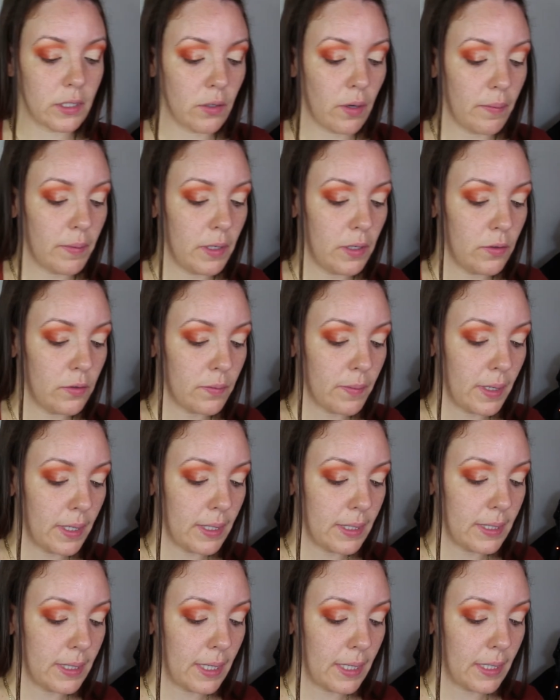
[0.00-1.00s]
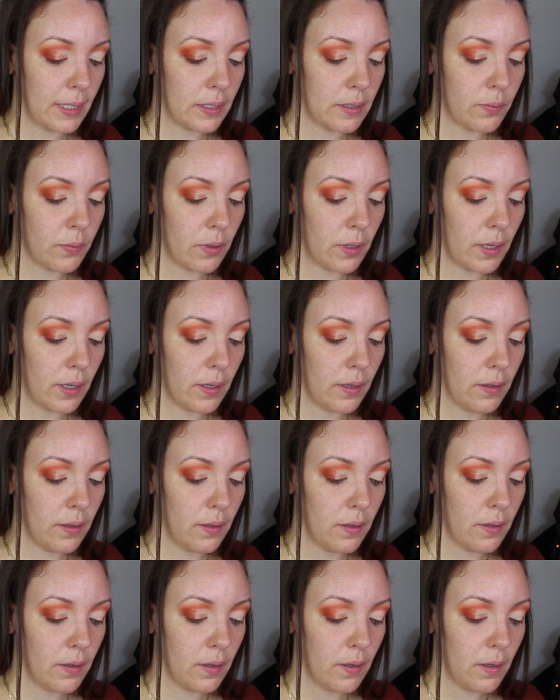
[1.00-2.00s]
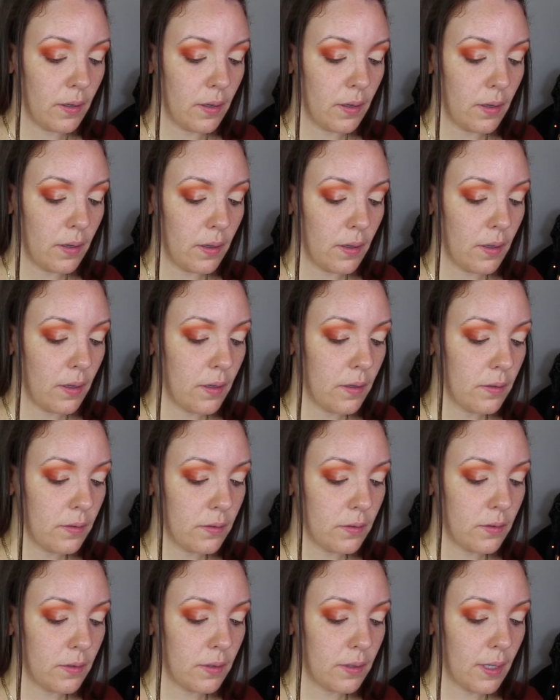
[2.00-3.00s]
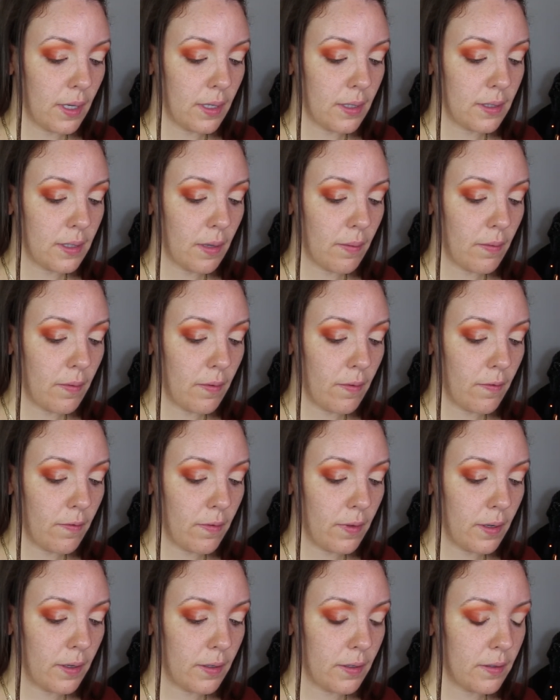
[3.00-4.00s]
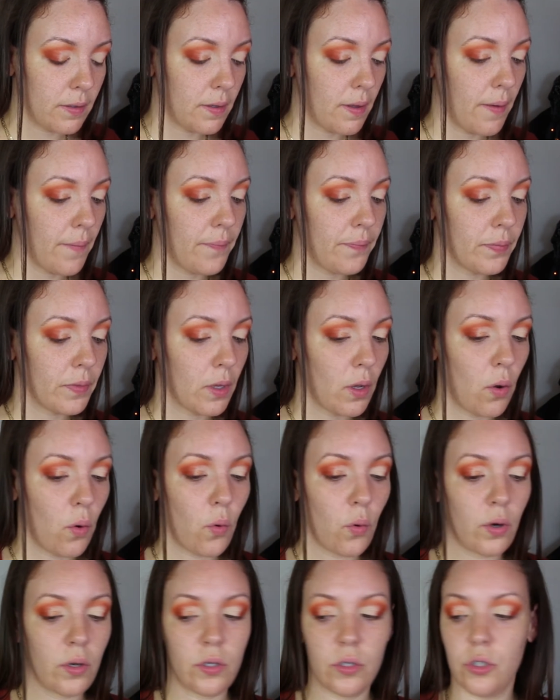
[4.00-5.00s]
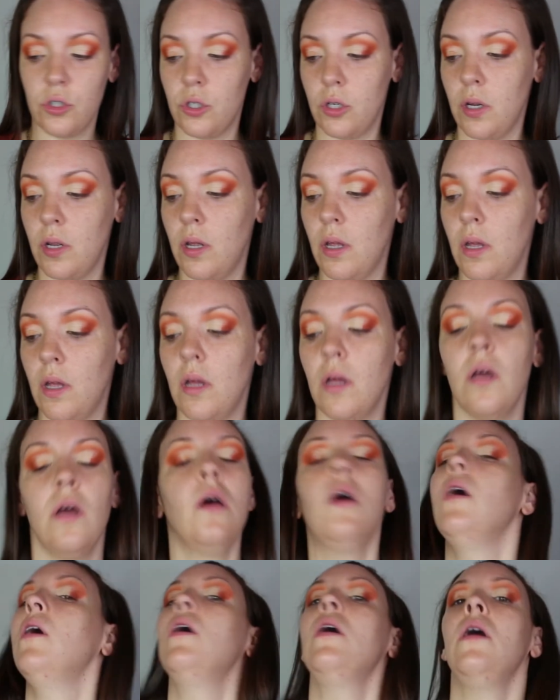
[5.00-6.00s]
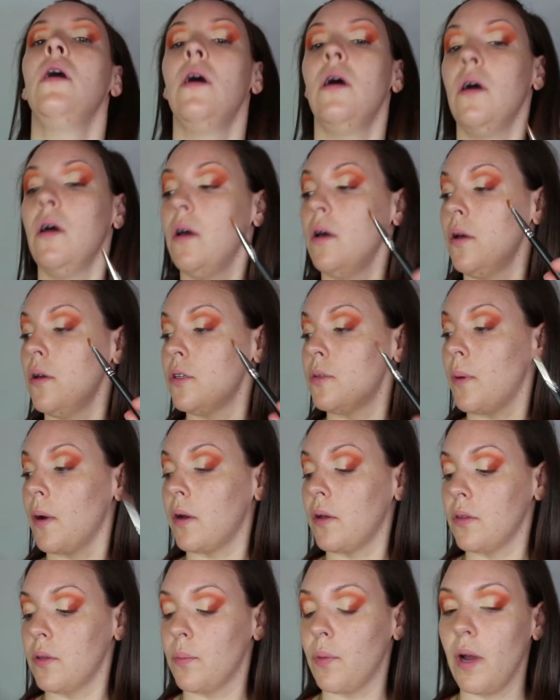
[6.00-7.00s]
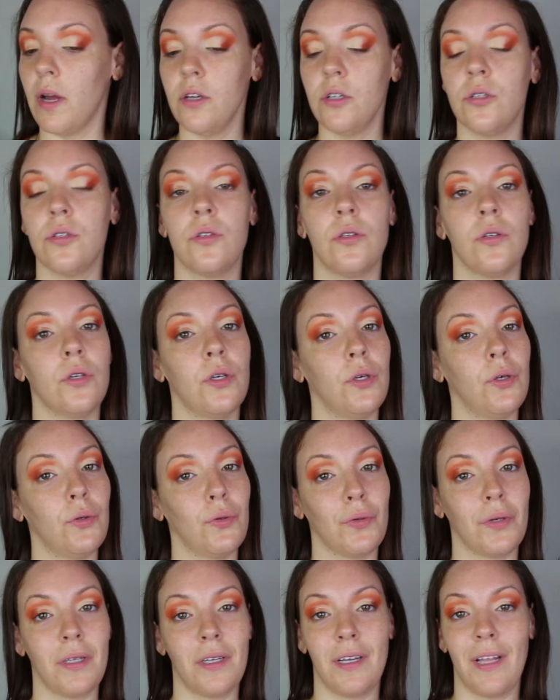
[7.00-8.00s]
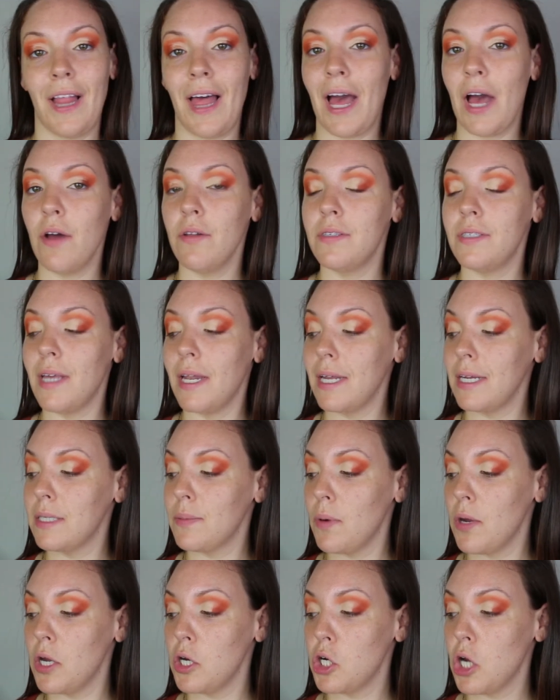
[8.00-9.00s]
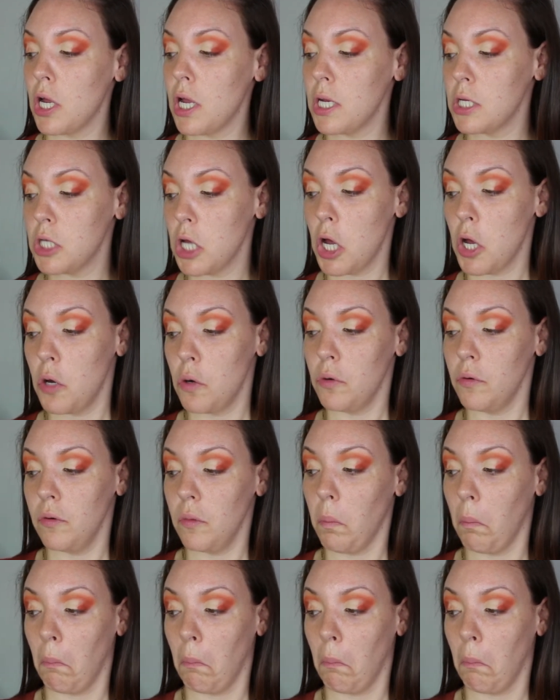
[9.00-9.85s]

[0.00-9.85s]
So I'm going to use my setting spray to just get some of this orange sparkle on the brush. Cue really loud setting spray shaking sound.